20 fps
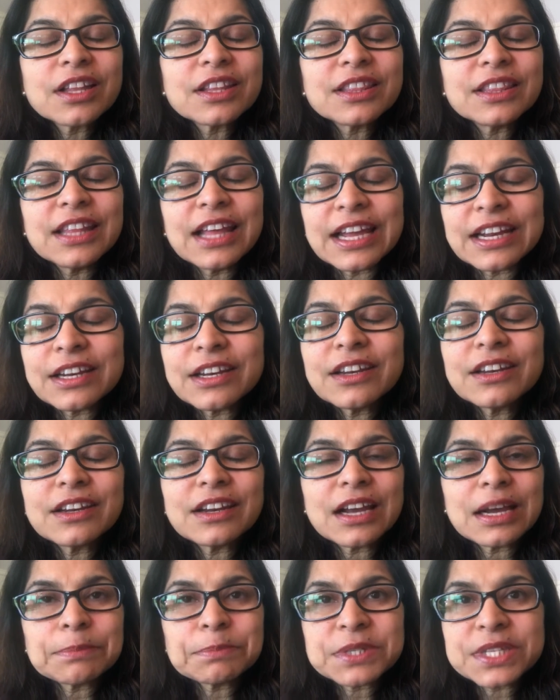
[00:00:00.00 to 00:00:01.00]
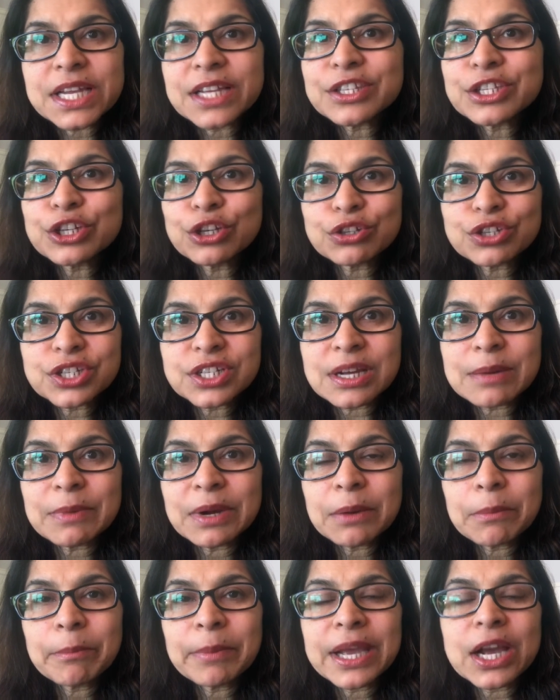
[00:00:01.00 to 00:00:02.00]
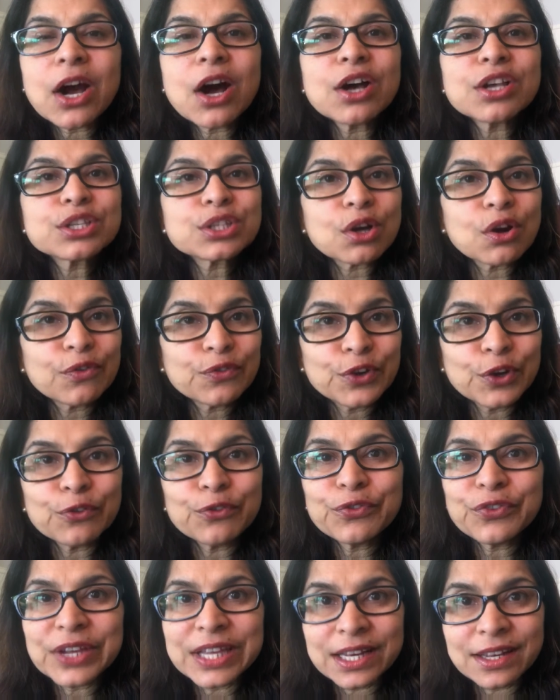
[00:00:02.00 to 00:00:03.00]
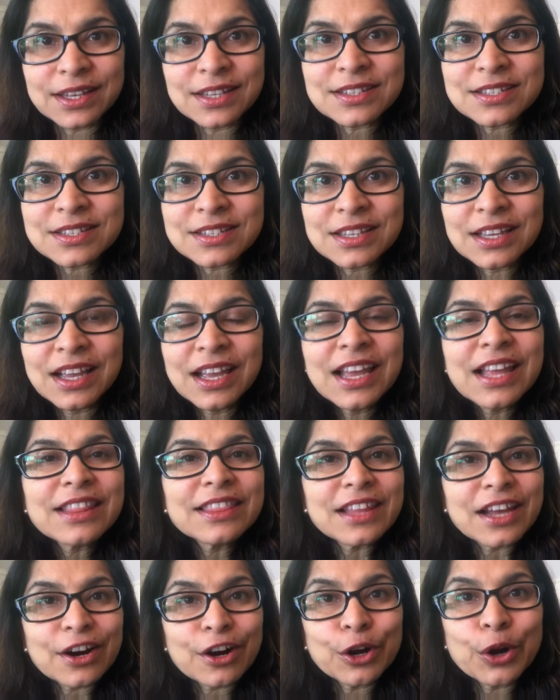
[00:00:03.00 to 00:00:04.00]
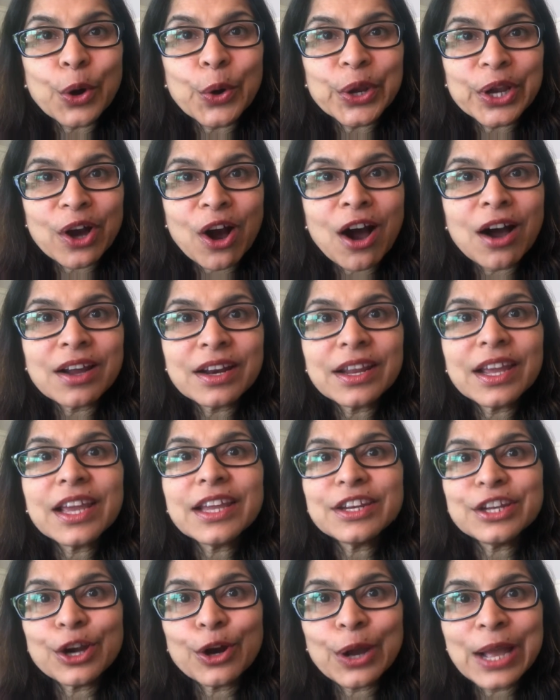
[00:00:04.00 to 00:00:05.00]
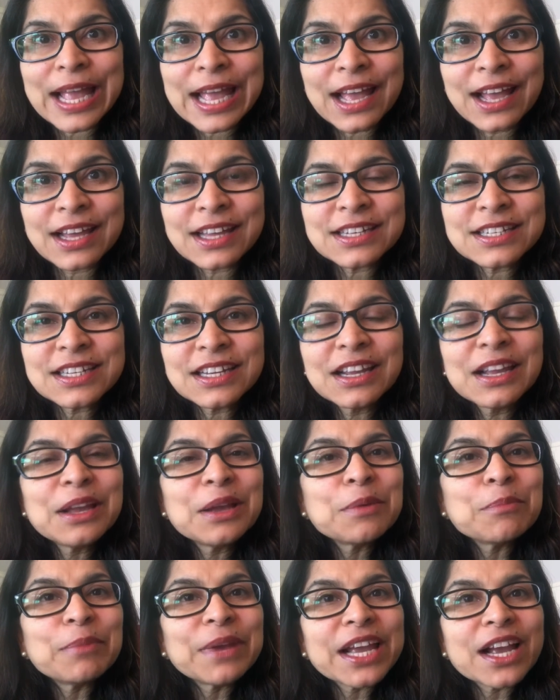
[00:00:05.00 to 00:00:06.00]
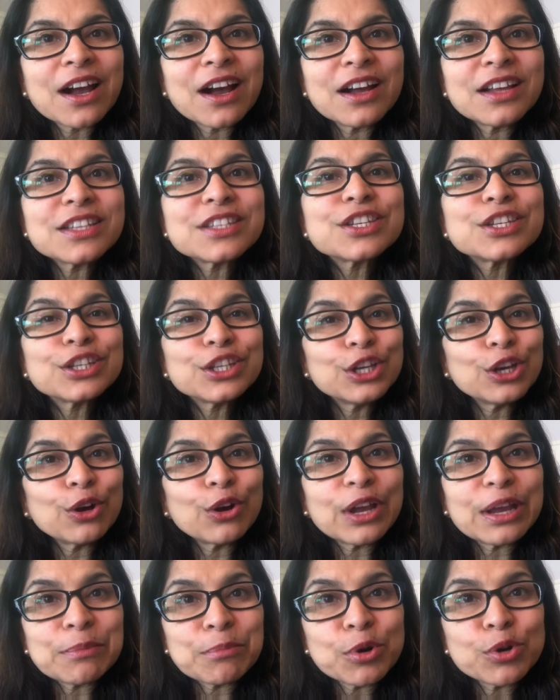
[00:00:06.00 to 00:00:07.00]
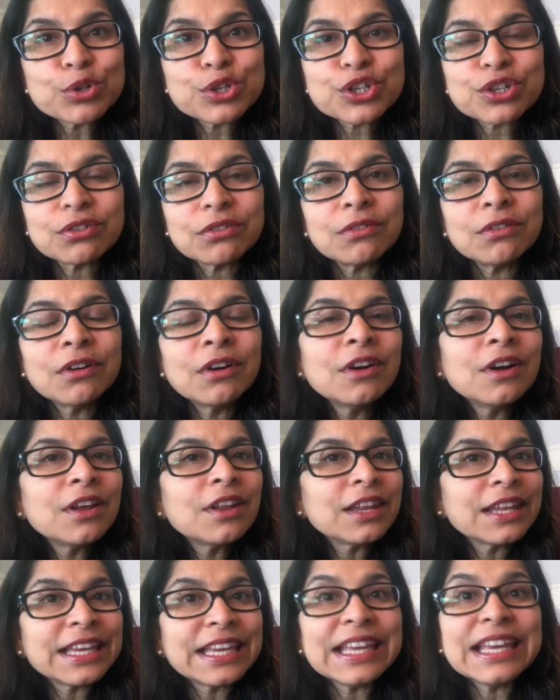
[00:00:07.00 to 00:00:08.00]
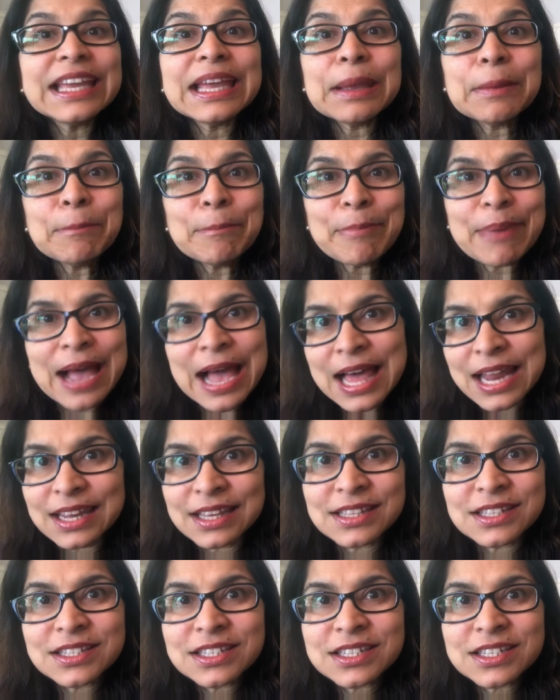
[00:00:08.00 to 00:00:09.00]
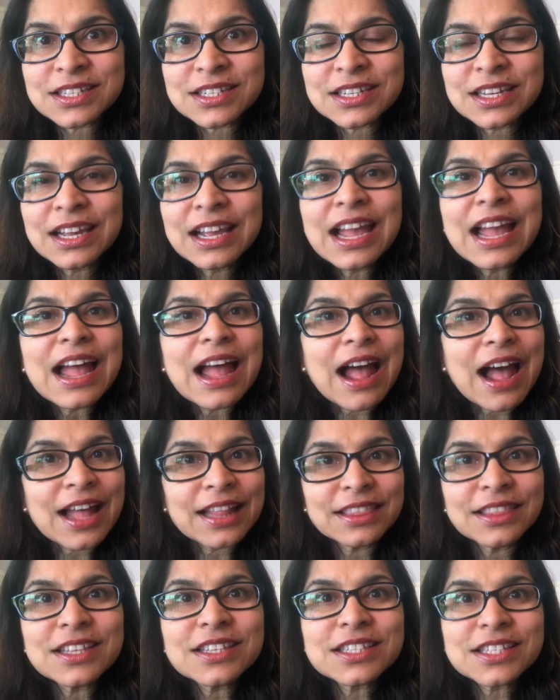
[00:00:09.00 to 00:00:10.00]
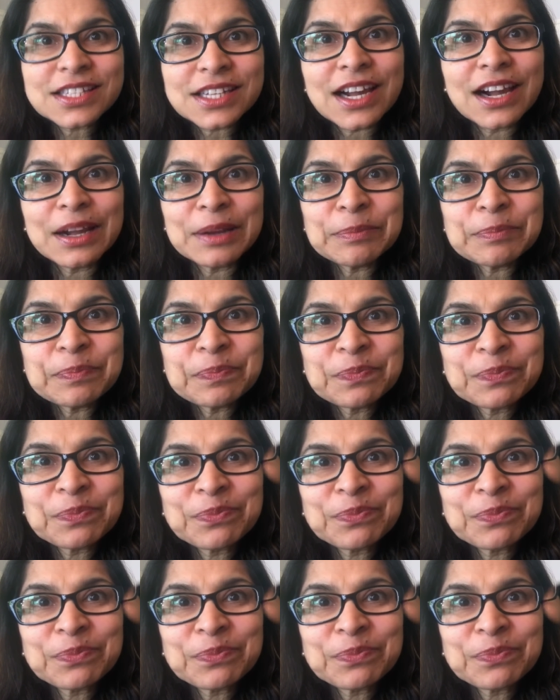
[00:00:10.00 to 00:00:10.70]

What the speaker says: that upsets your stomach because of your feelings that are going on in your head because you're emotionally imbalanced at this time.